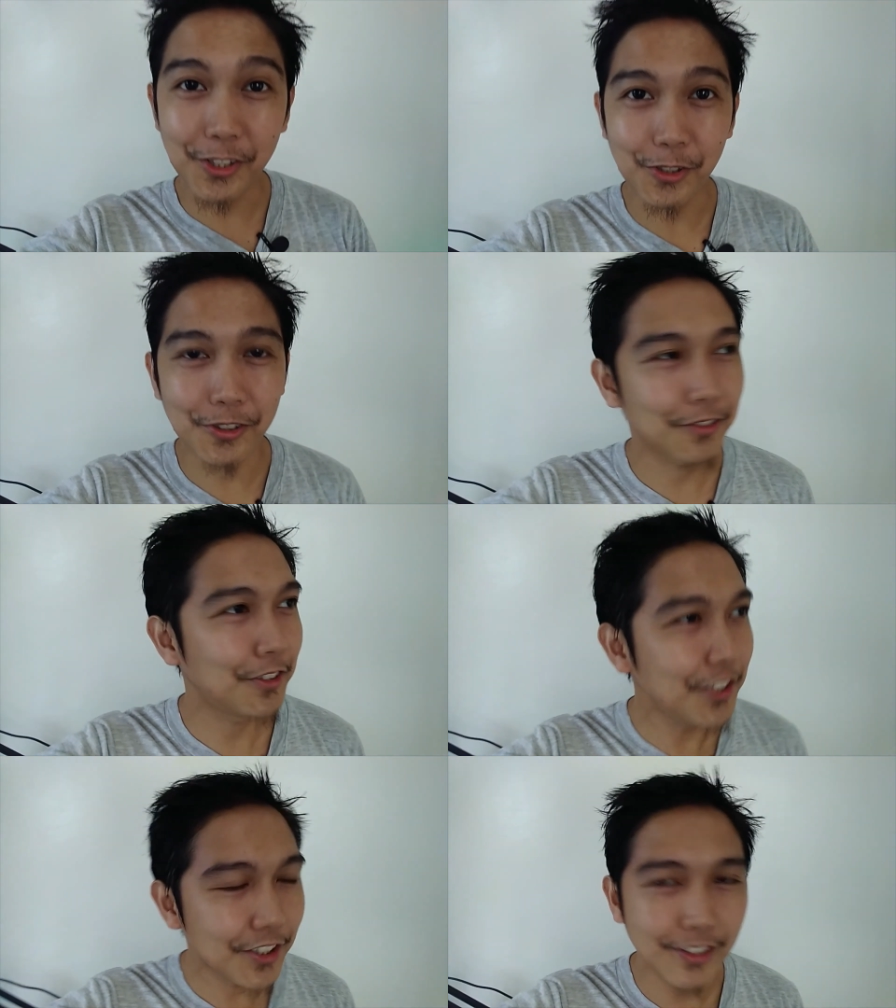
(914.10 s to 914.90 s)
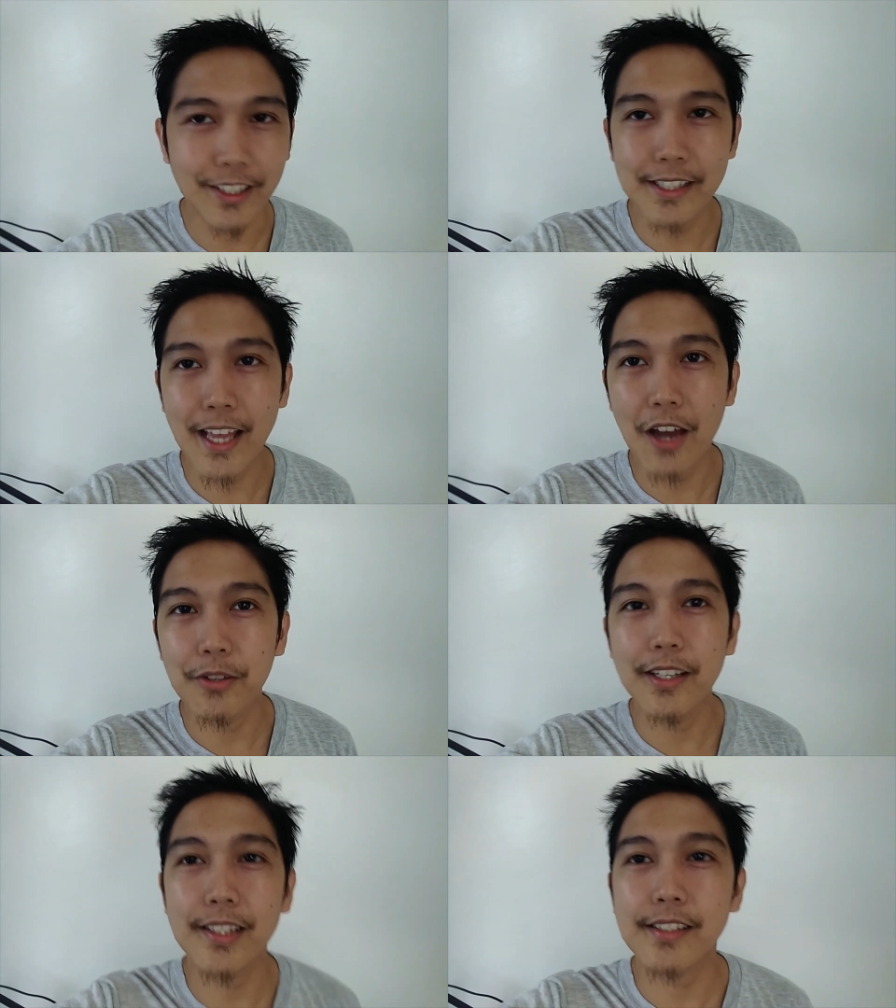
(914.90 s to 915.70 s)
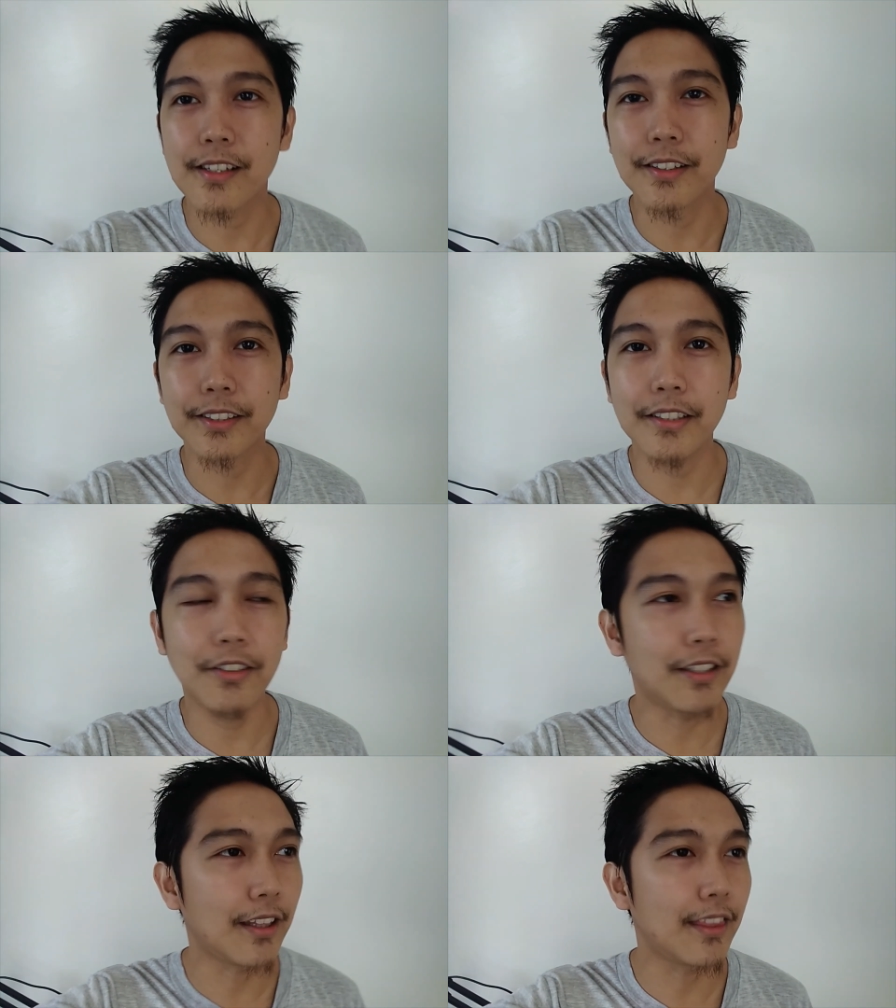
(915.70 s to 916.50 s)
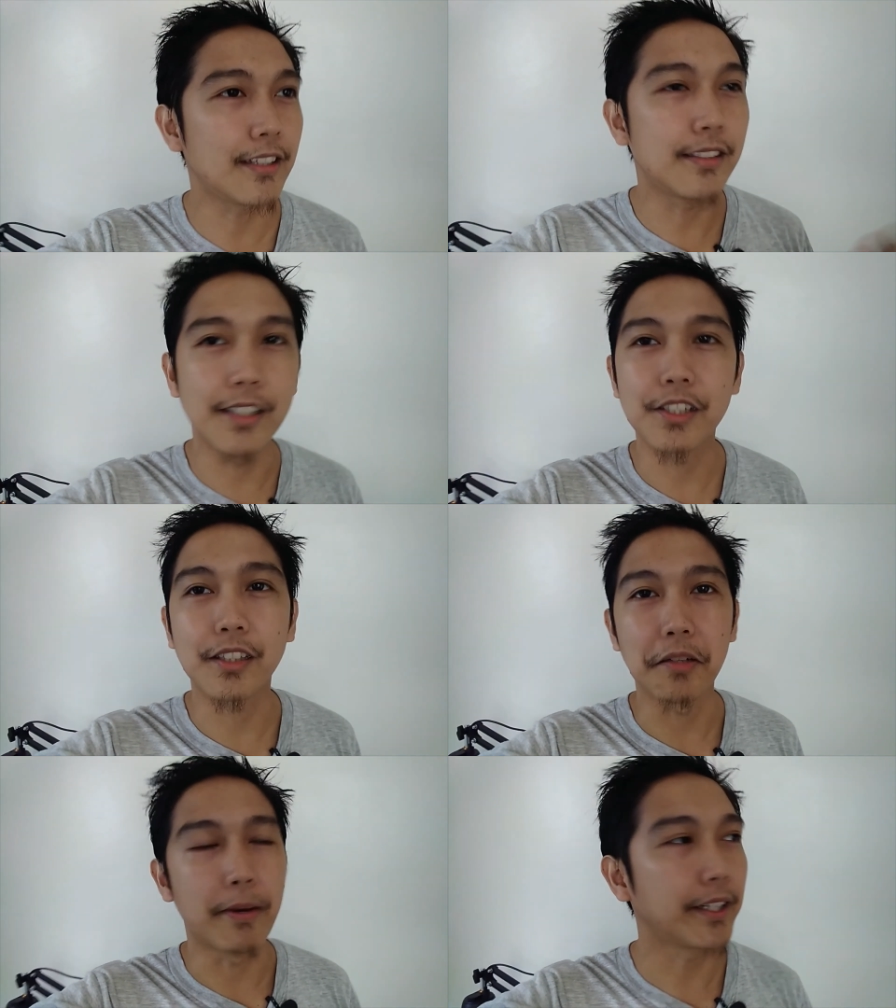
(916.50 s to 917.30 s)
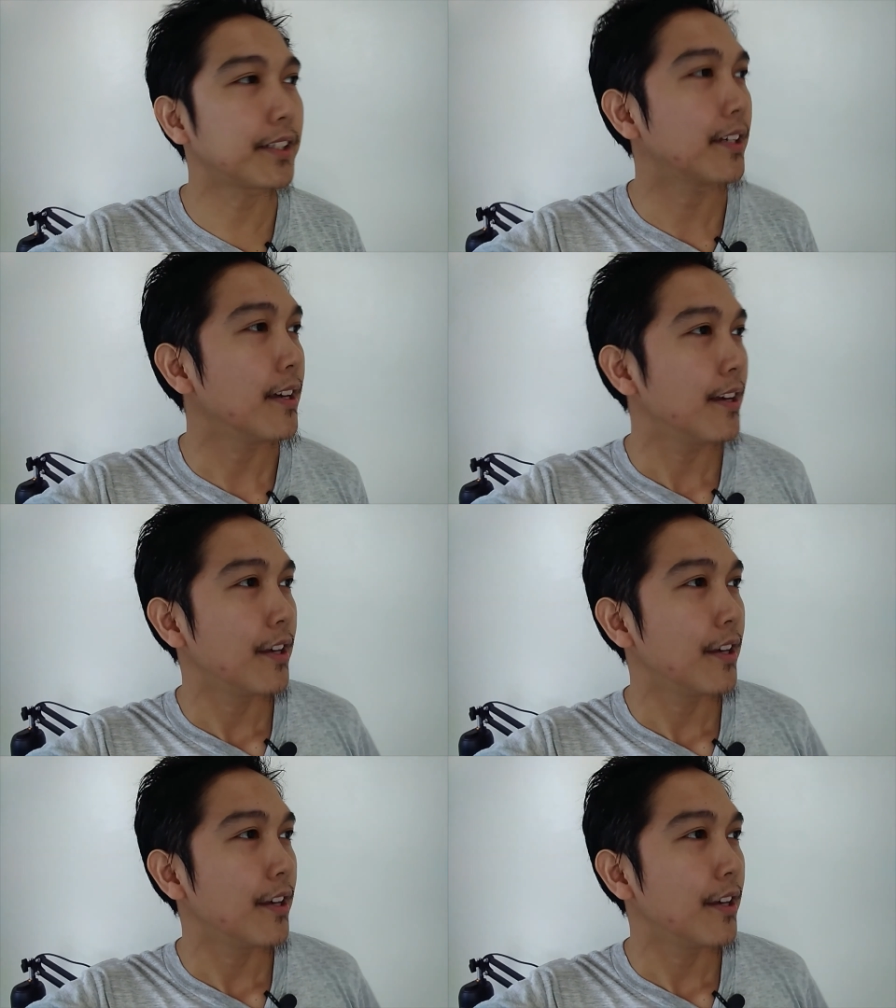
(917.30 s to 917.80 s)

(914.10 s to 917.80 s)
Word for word: so yun yan. That's how you get started in these digital banks.